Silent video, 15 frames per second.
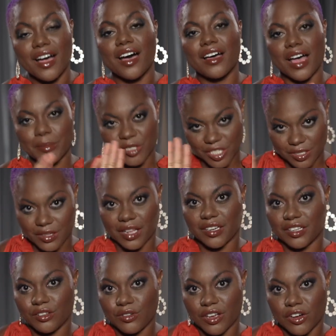I'm just letting
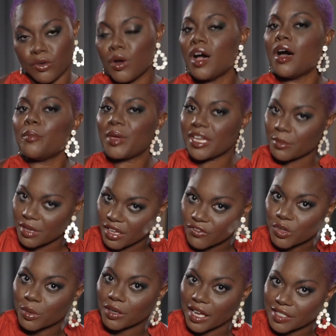you know. Ping me if you
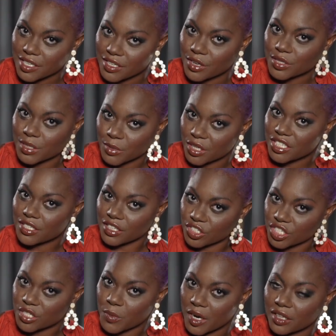would like to know some of the
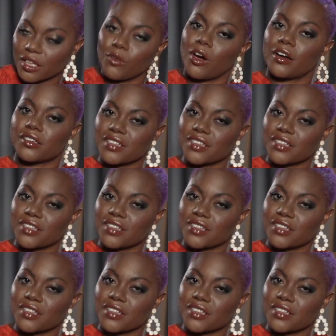delicious sparkling waters.